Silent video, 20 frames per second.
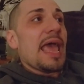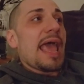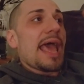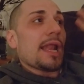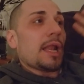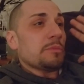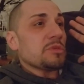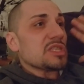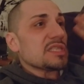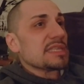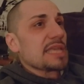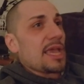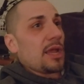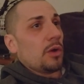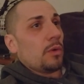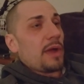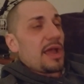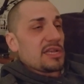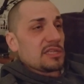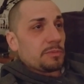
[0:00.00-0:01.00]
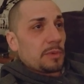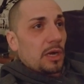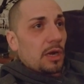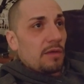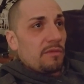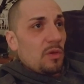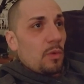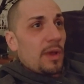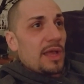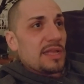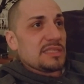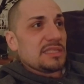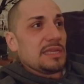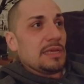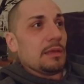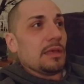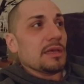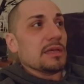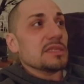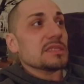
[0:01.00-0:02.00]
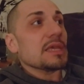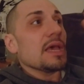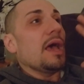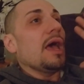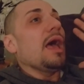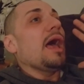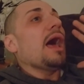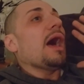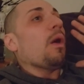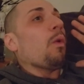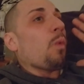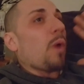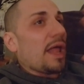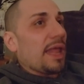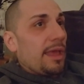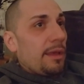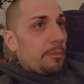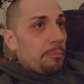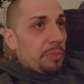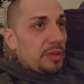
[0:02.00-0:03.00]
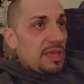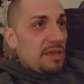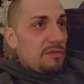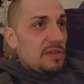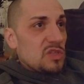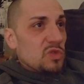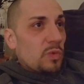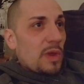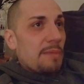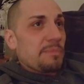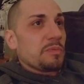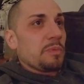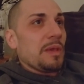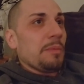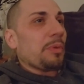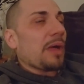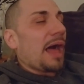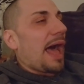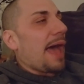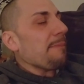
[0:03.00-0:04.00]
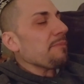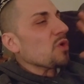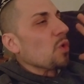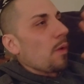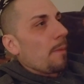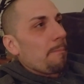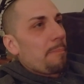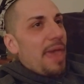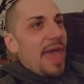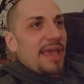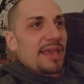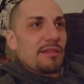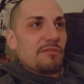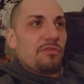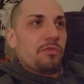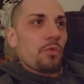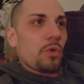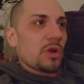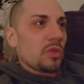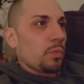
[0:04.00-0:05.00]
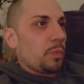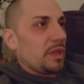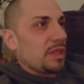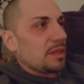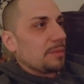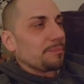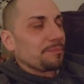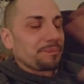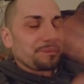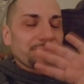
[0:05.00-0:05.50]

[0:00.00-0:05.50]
and I'm just saying harassed by Harvey Weinstein, because while I believe he's raped people, I'm going back and forth with,